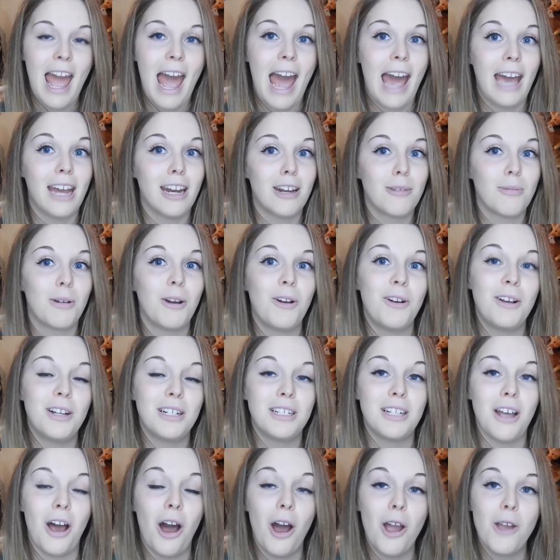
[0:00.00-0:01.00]
and I'm going
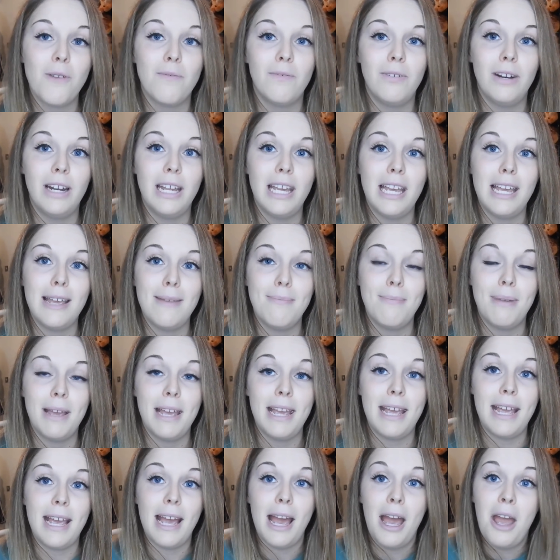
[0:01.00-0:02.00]
to hopefully
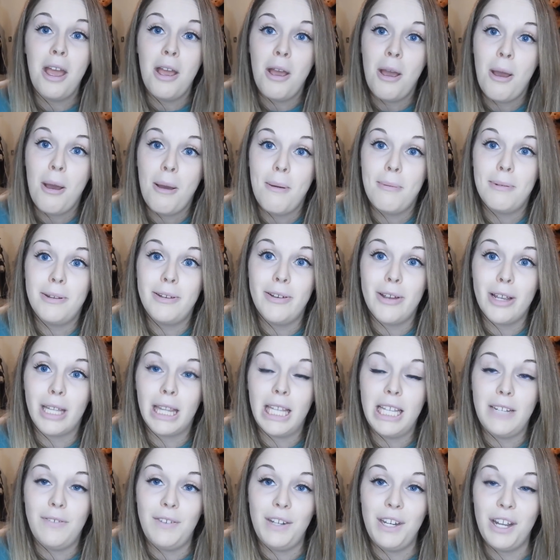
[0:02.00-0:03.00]
be doing
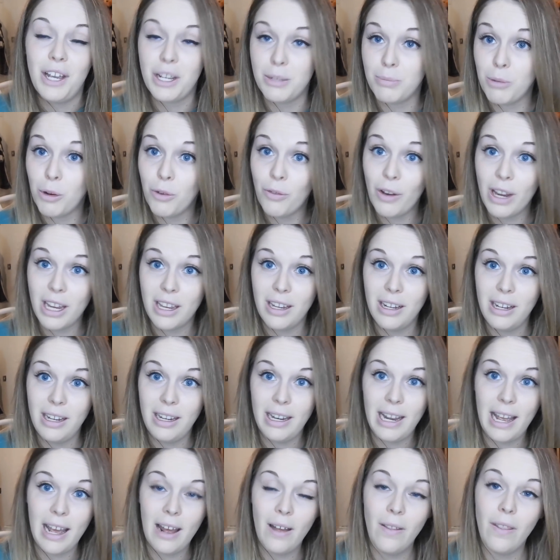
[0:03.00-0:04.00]
these videos more regularly
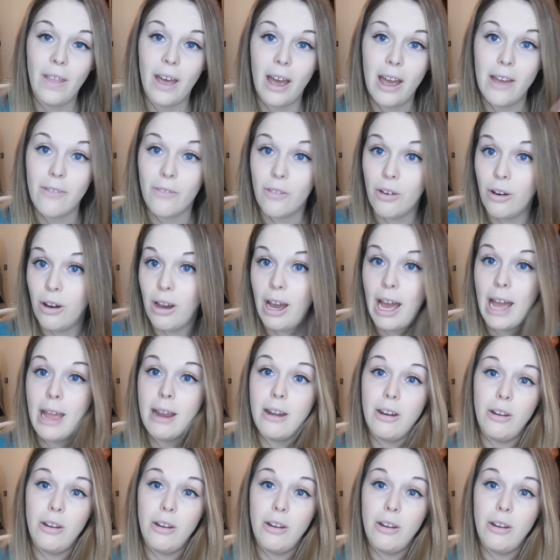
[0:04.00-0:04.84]
now that I've got a